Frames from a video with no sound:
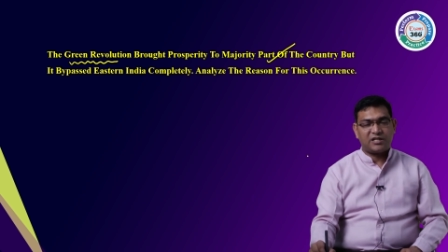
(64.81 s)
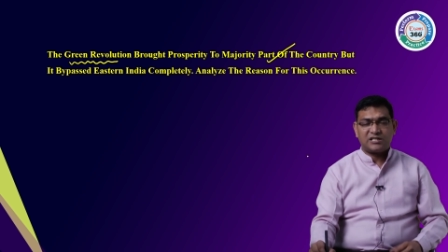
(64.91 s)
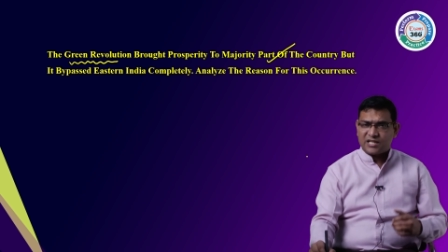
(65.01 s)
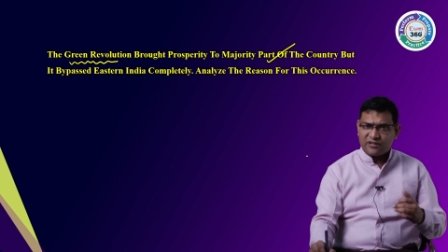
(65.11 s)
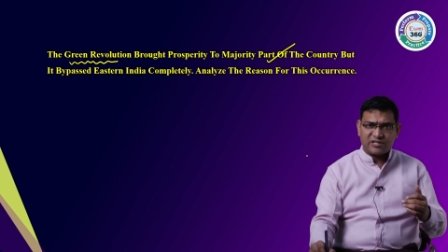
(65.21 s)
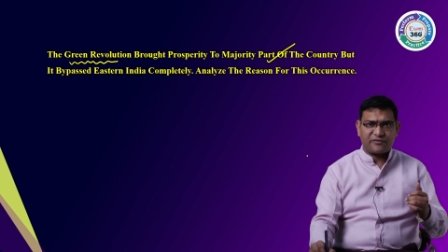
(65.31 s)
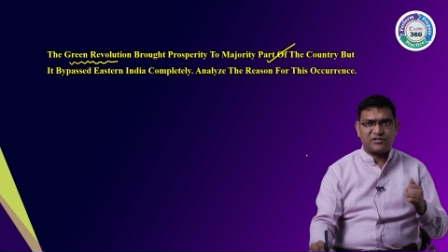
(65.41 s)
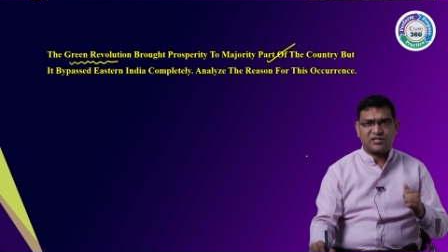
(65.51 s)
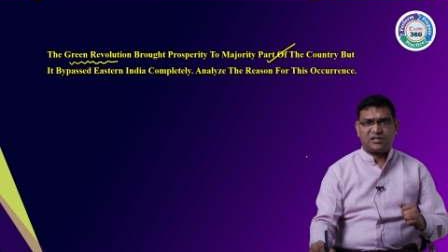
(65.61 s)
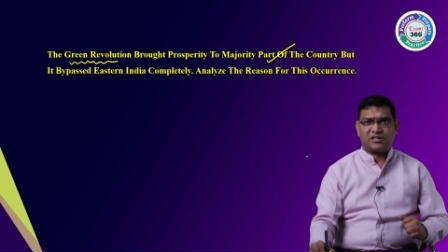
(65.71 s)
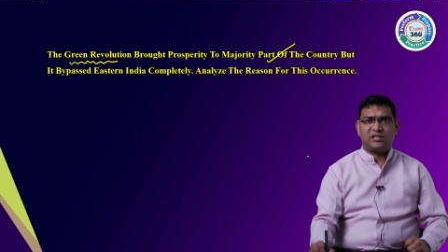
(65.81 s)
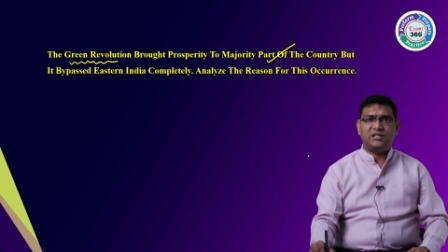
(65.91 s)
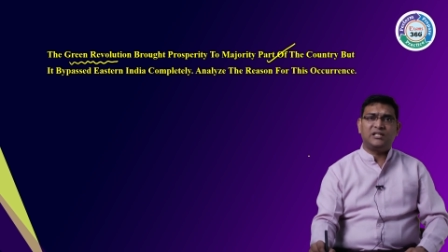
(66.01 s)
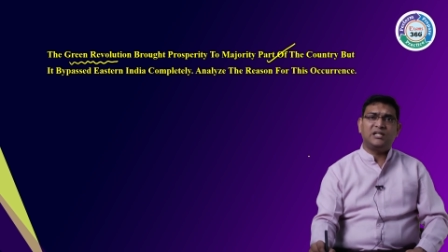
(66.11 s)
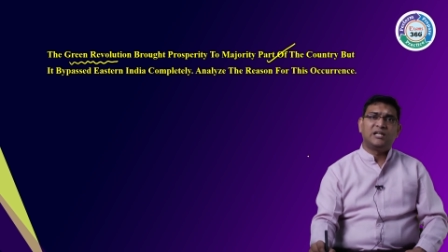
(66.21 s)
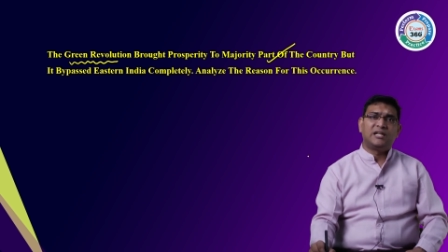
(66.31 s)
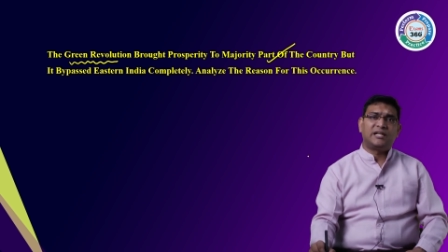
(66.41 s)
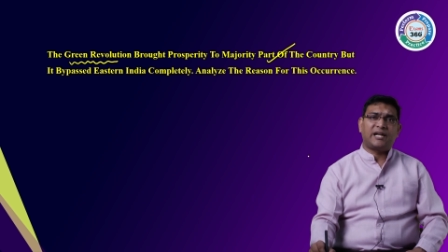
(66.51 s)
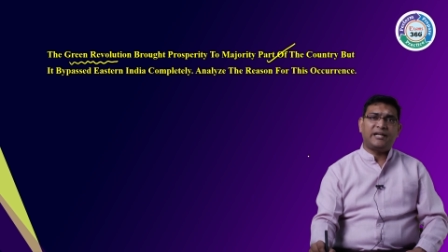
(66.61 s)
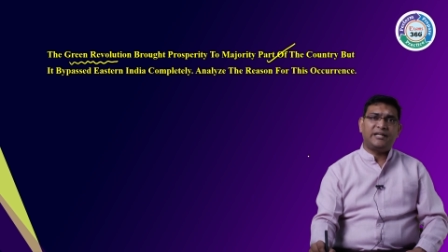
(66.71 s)
Self-sufficient in the
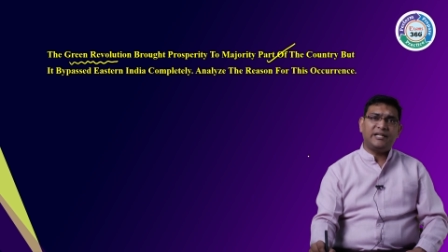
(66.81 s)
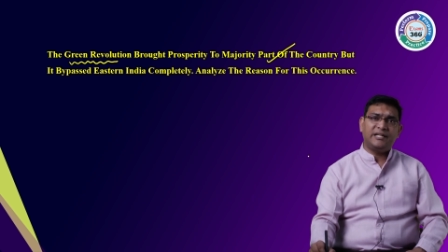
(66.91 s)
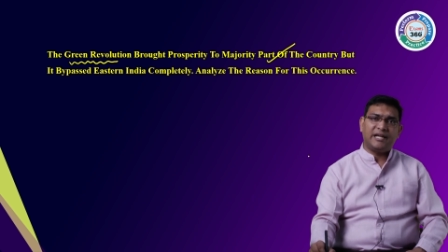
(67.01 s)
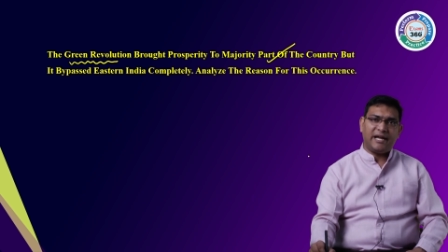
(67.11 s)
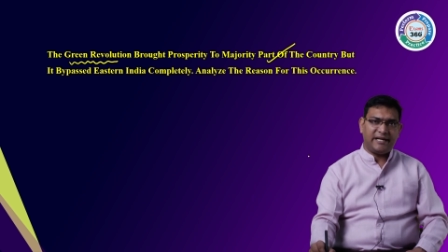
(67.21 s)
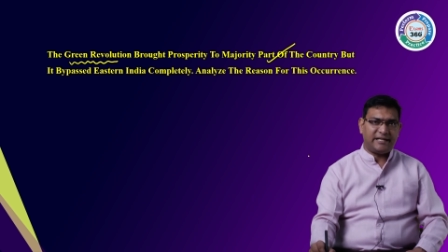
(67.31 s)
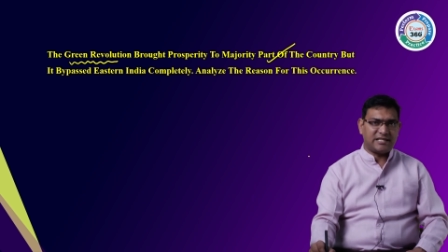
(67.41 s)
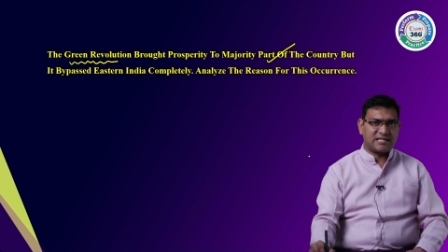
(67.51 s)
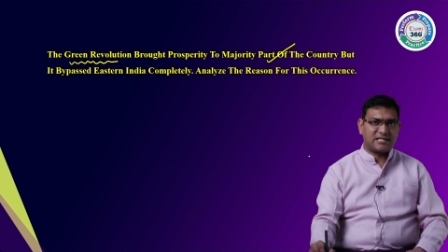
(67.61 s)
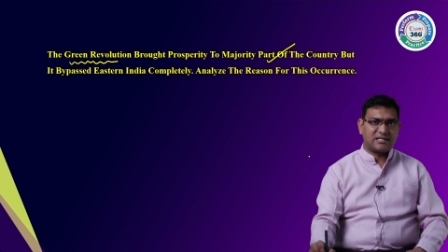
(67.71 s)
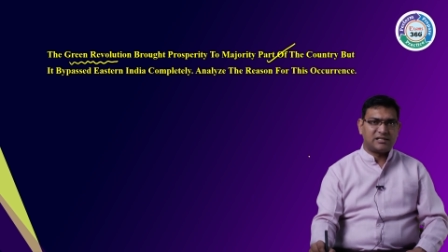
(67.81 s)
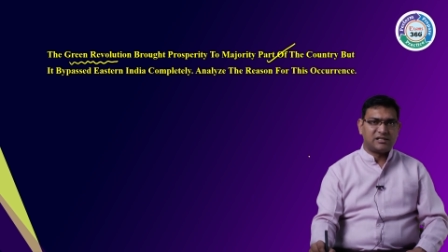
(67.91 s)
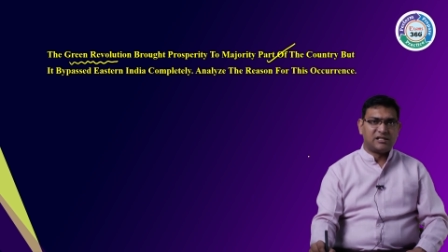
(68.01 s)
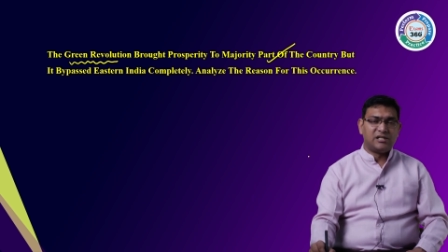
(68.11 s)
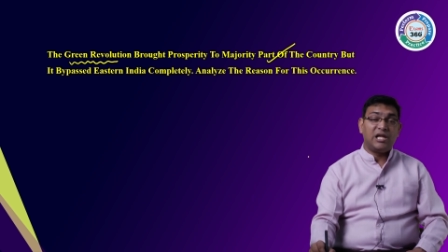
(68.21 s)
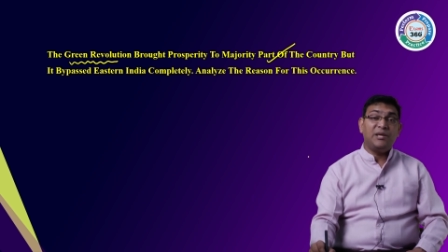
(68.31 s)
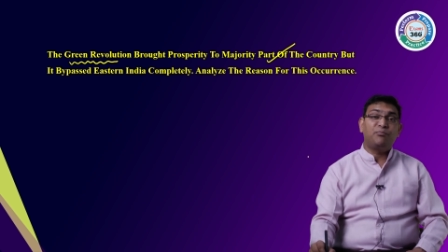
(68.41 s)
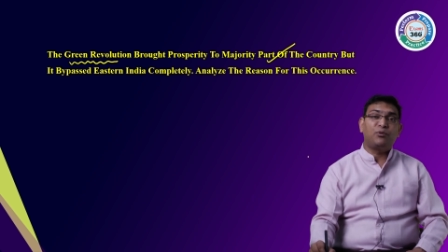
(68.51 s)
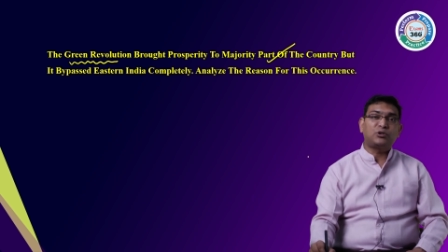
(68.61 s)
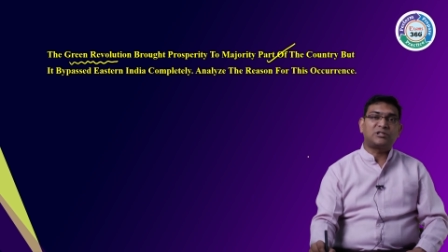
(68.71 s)
1980s.
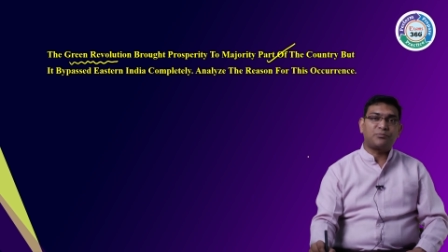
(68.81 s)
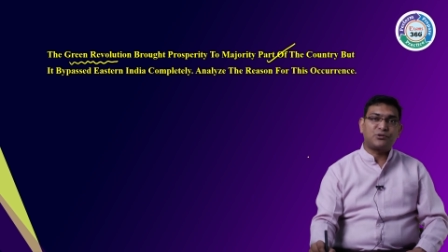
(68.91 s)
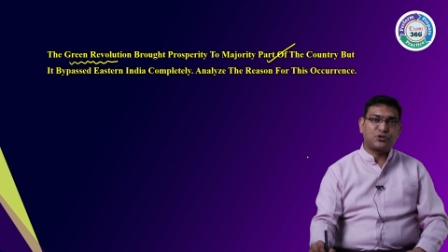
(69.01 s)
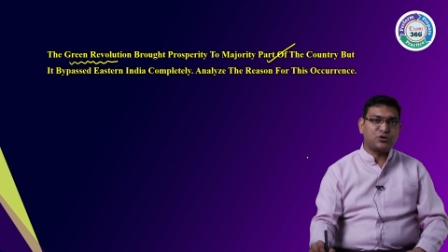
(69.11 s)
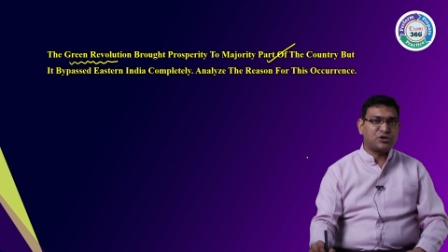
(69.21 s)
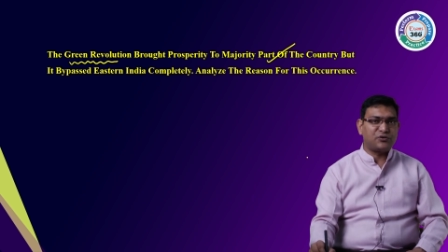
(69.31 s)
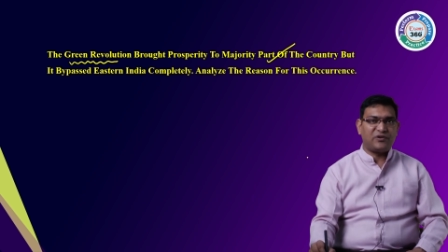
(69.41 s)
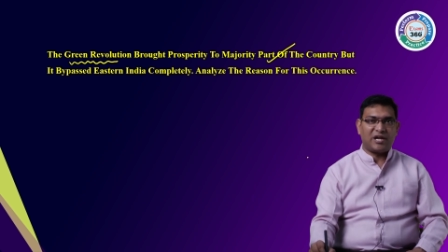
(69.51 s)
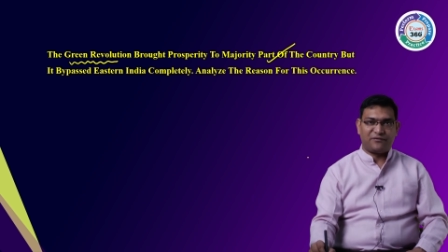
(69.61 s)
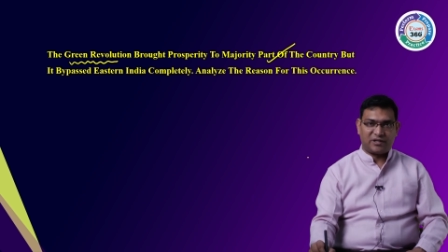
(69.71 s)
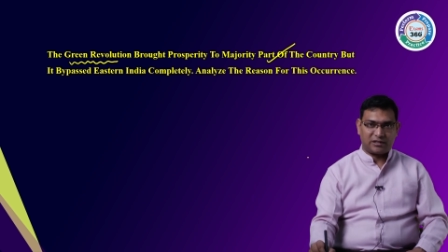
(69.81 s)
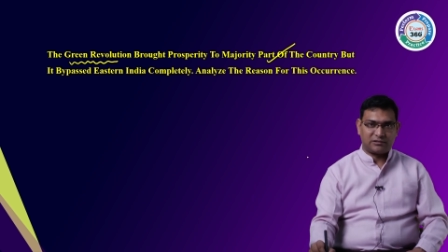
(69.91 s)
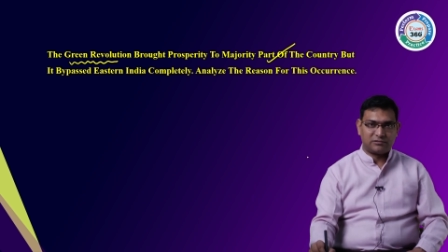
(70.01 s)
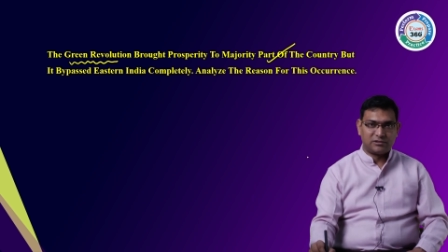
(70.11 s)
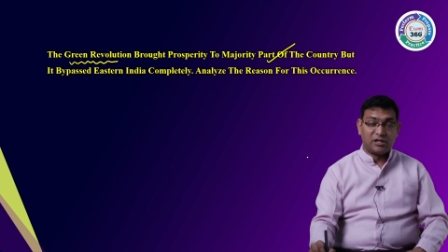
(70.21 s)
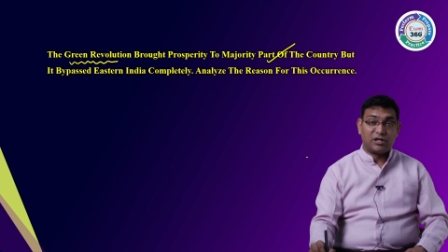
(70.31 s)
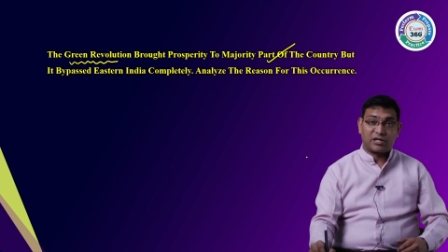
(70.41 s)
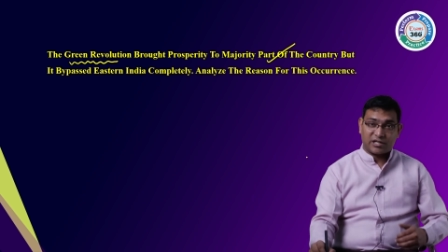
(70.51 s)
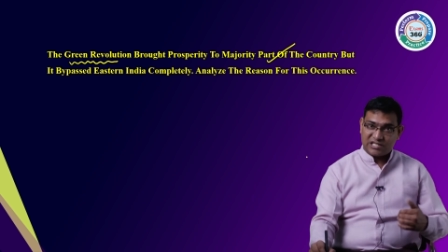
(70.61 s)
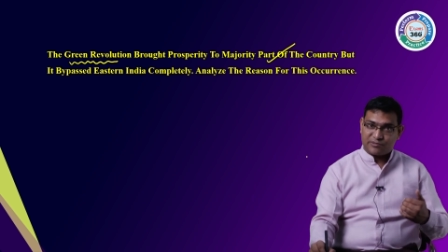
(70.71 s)
Import substitution we have done.
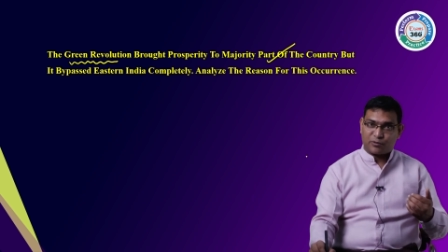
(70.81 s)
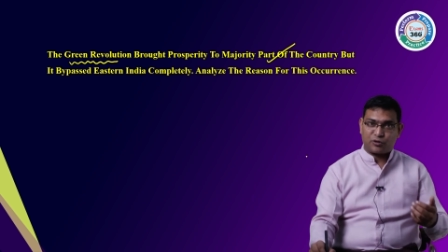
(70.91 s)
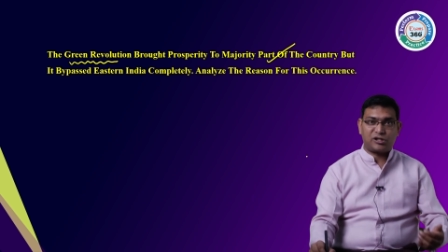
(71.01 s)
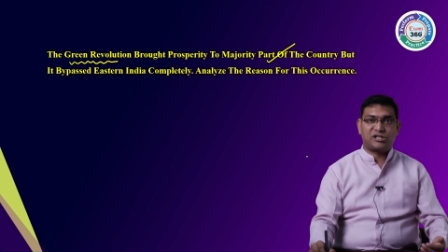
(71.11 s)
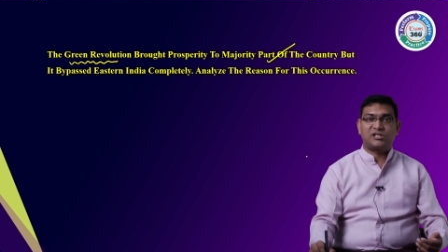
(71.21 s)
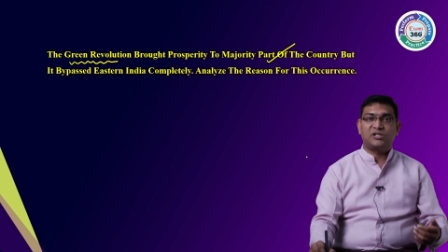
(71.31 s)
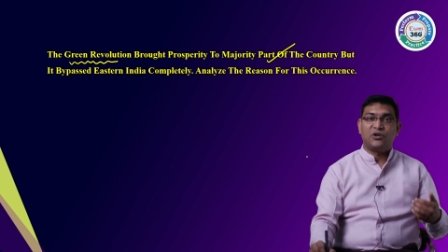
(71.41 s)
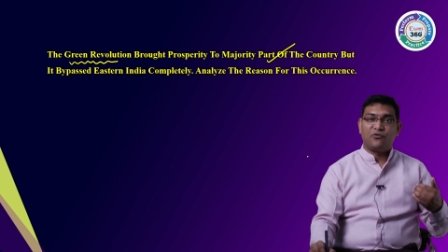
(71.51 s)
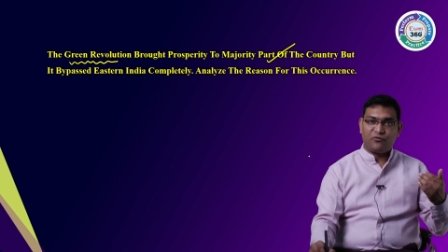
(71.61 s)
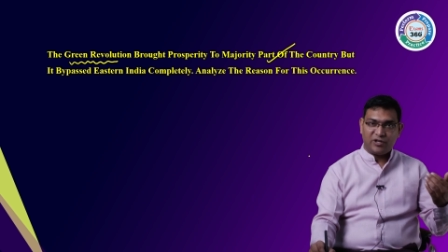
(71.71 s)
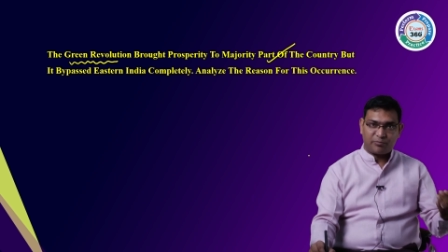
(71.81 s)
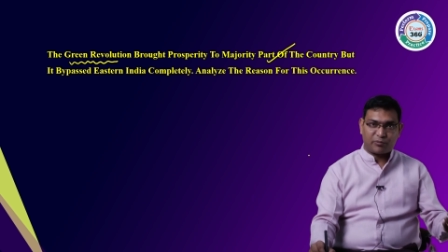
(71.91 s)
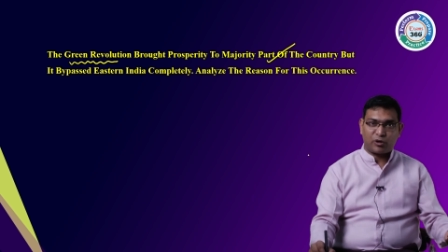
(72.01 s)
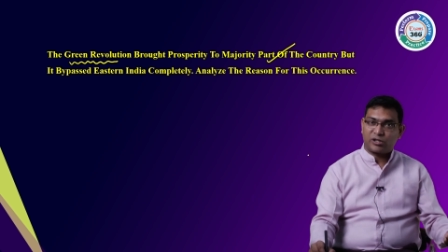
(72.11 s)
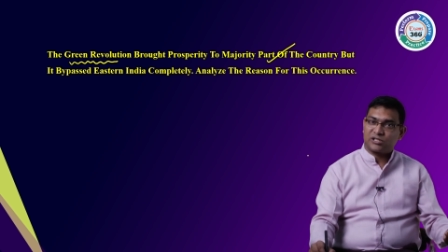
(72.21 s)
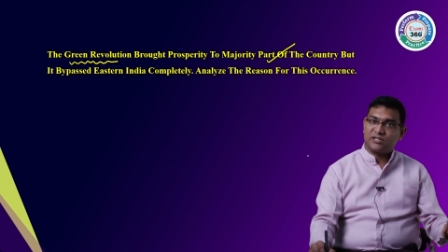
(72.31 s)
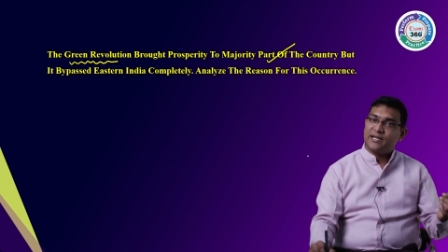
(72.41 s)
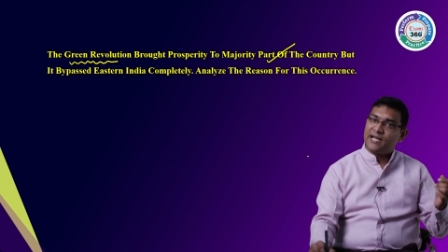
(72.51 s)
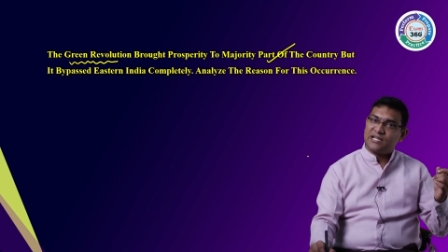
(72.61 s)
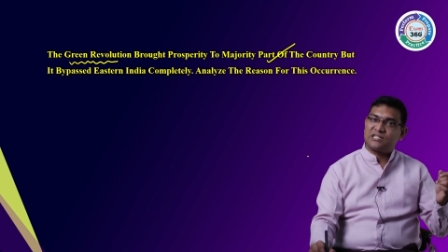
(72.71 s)
Rice production, wheat production
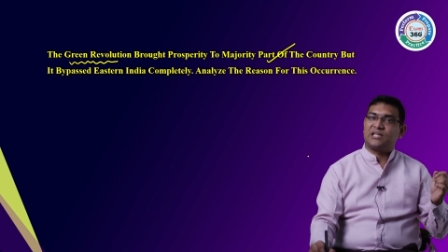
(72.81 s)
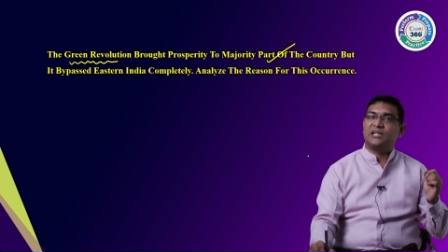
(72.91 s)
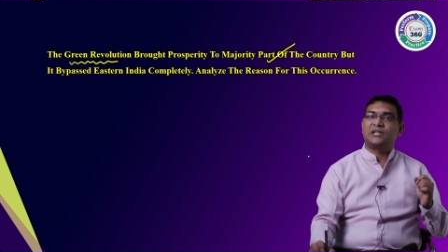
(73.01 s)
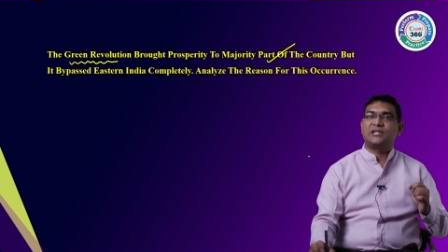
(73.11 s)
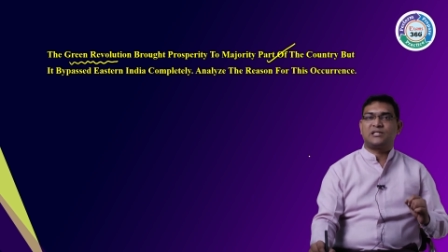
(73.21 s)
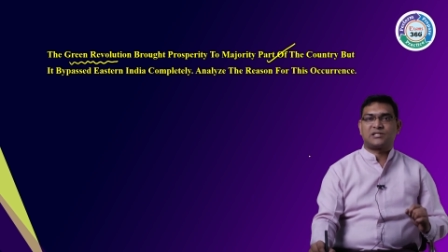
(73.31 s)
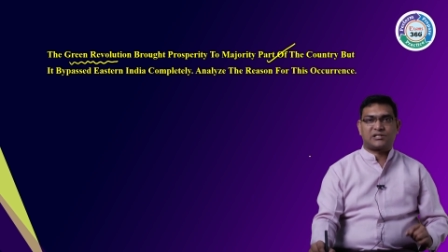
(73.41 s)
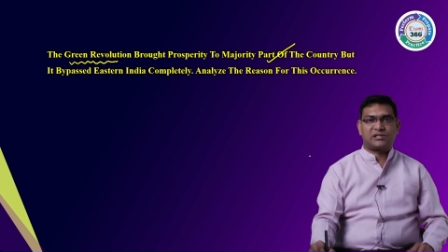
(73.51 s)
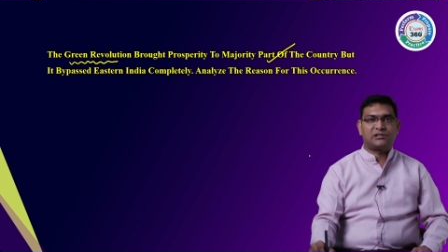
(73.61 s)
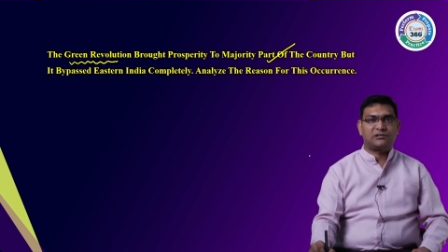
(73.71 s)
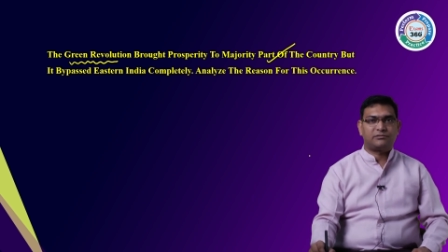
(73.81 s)
has increased.